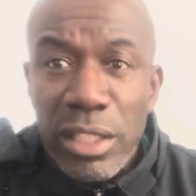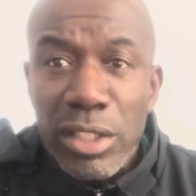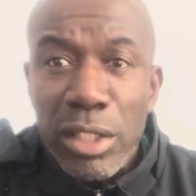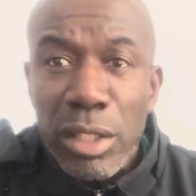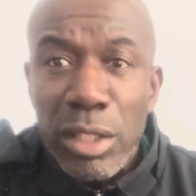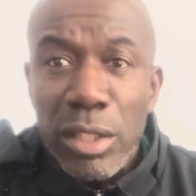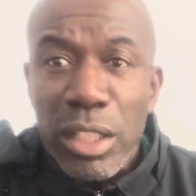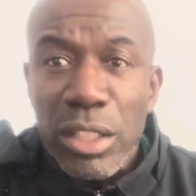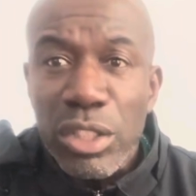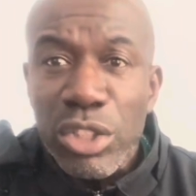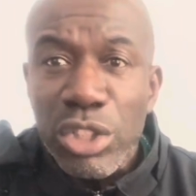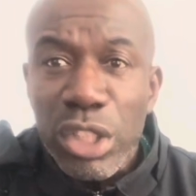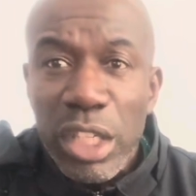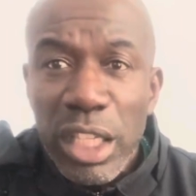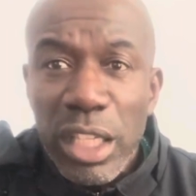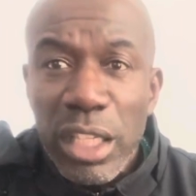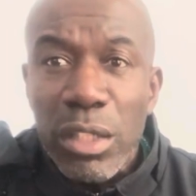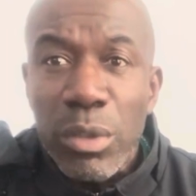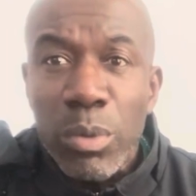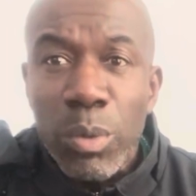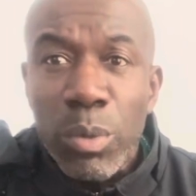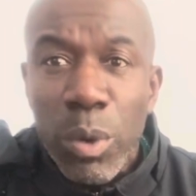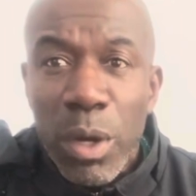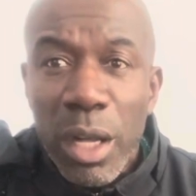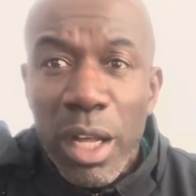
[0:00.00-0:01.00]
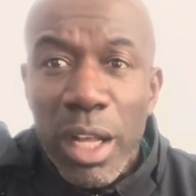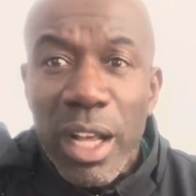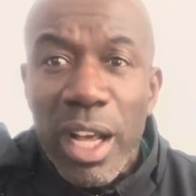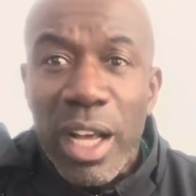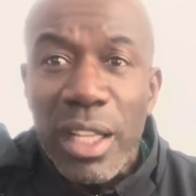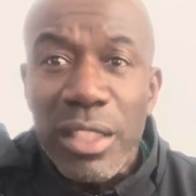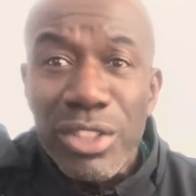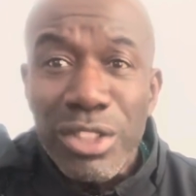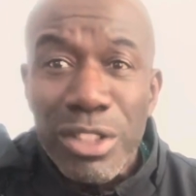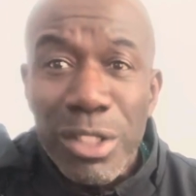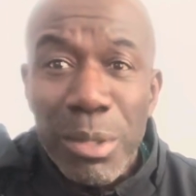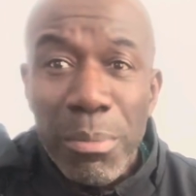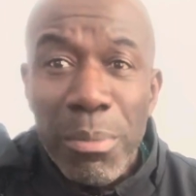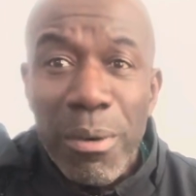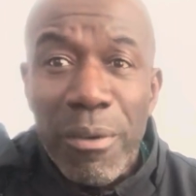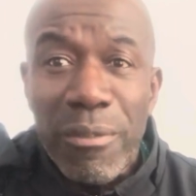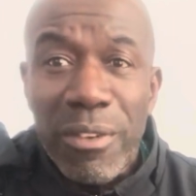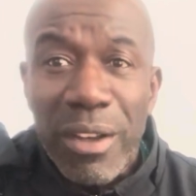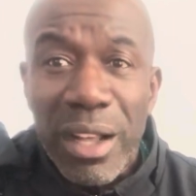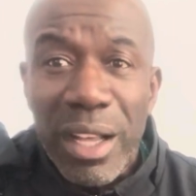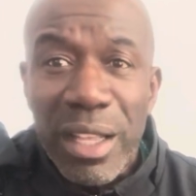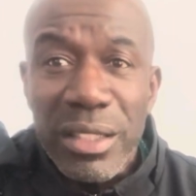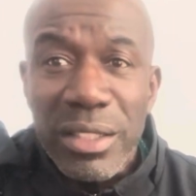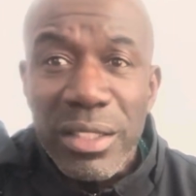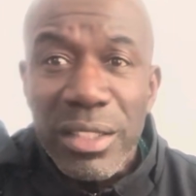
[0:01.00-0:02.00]
so that she could work
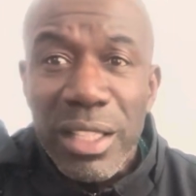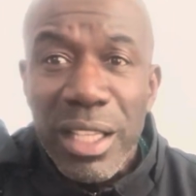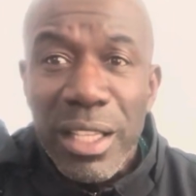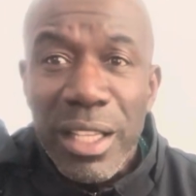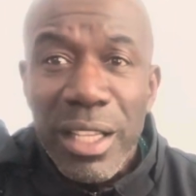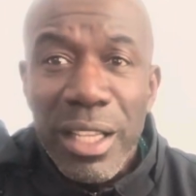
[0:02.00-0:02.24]
unsupervised